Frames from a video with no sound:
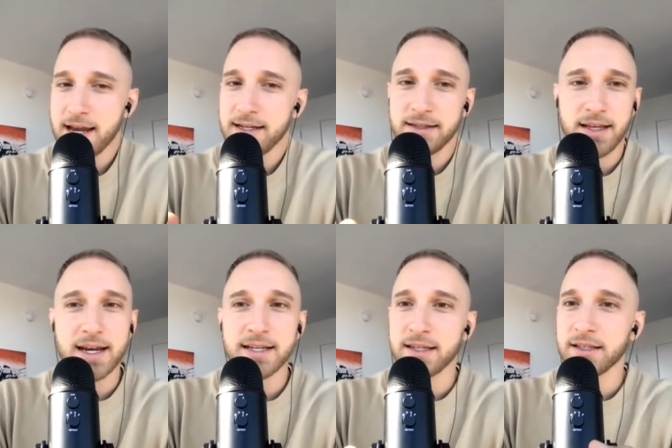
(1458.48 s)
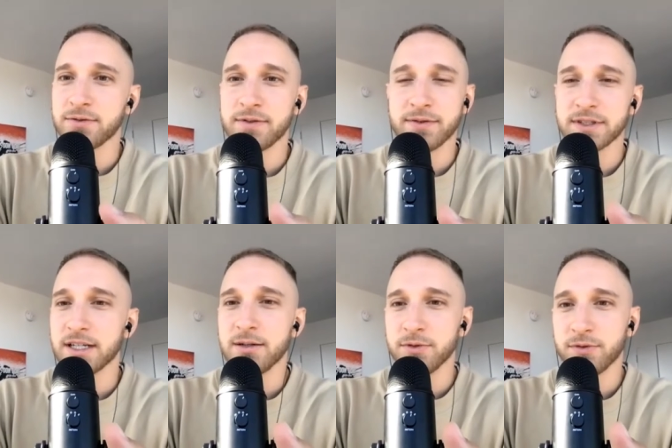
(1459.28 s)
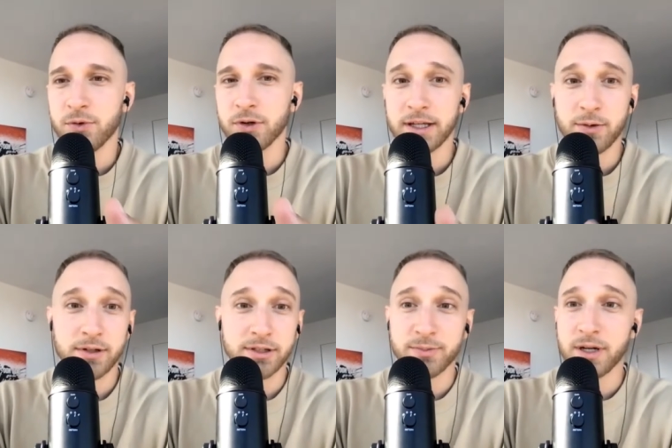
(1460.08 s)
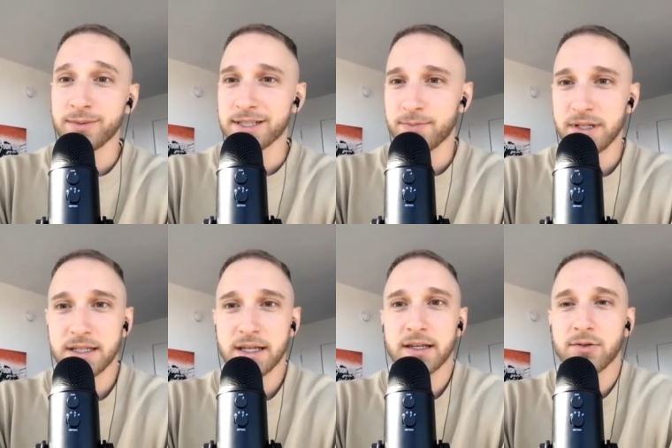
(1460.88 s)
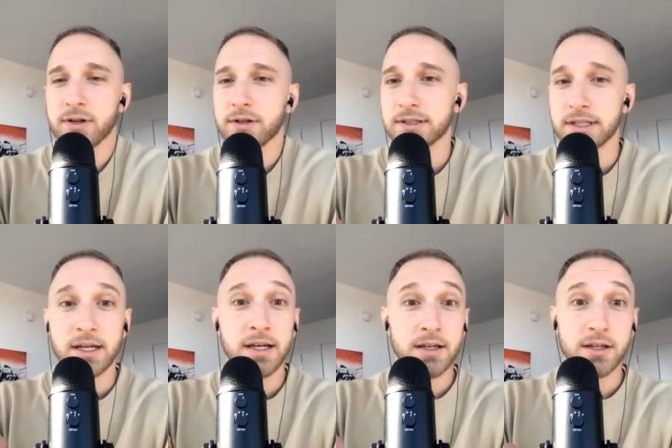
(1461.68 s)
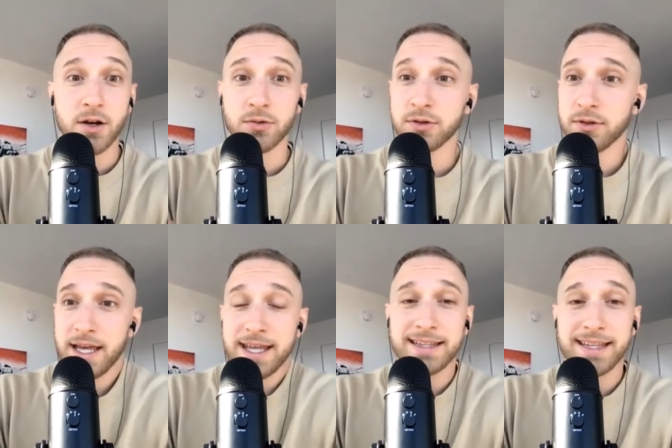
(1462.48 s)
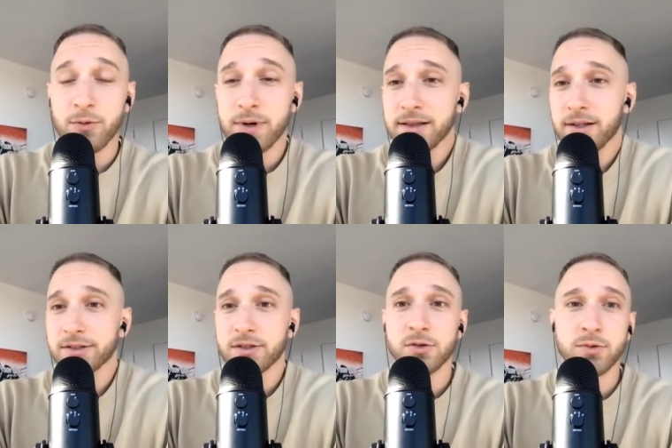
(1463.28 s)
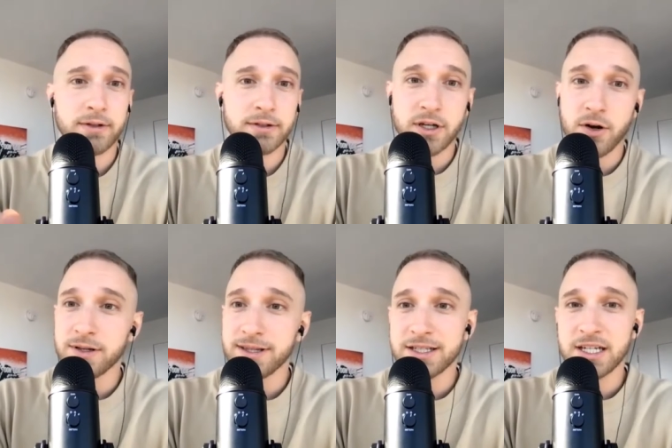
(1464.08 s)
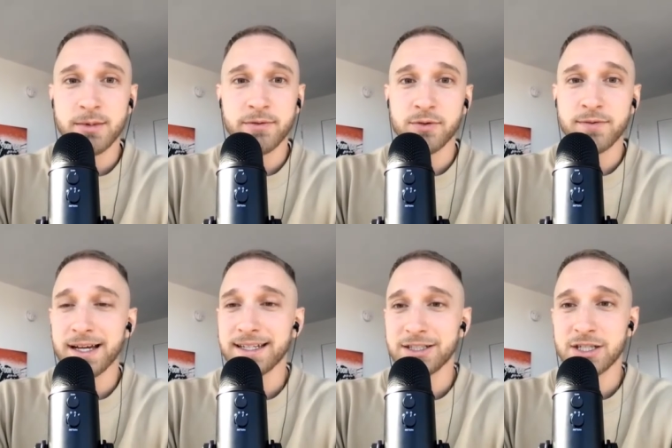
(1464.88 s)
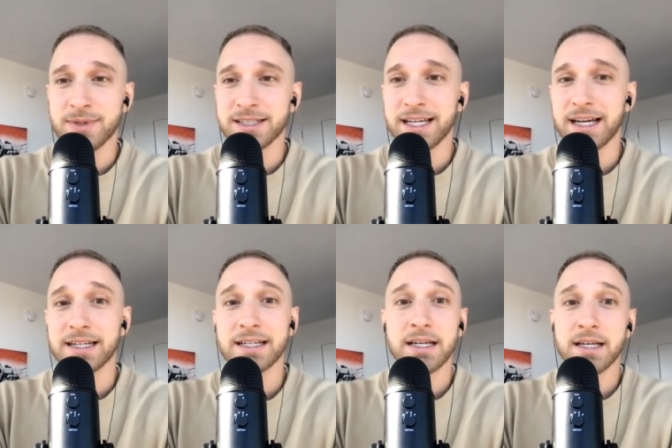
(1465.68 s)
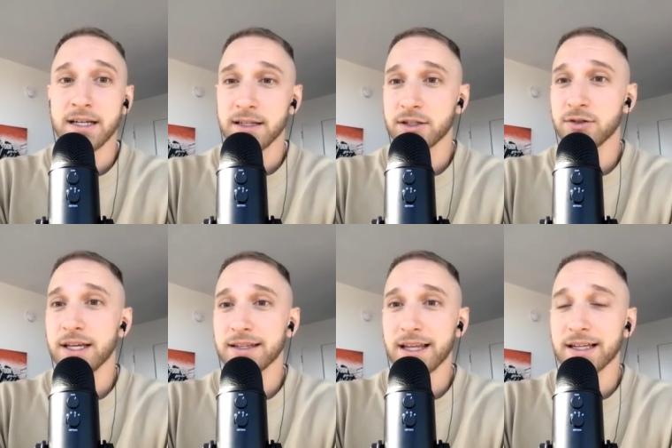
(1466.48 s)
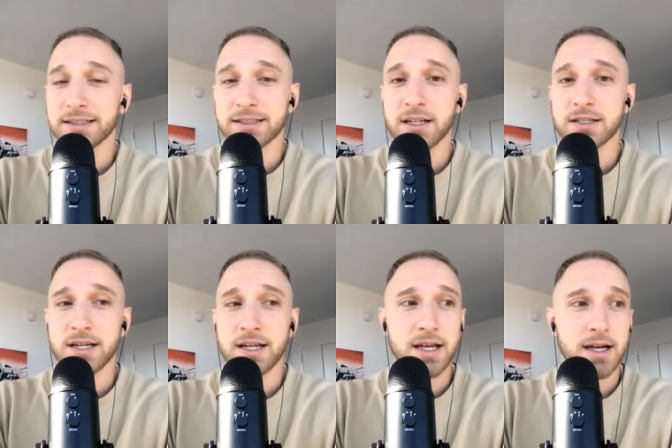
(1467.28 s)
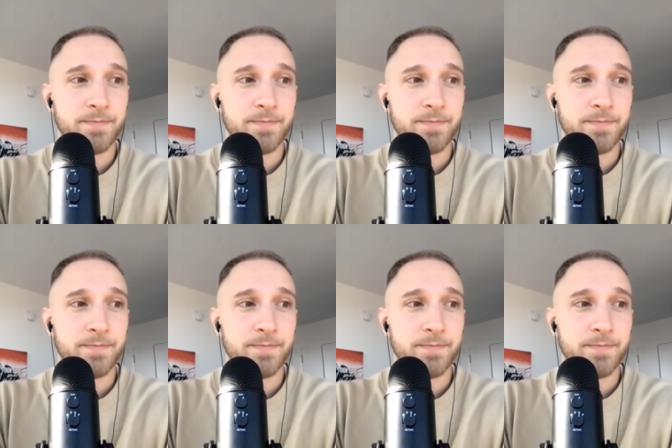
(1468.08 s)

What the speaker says: anything you've ever done before, like whether it's public speaking, whether it's, hitting that weight loss goal, whether it's going in the gym, if you've had gym anxiety, like you get that such a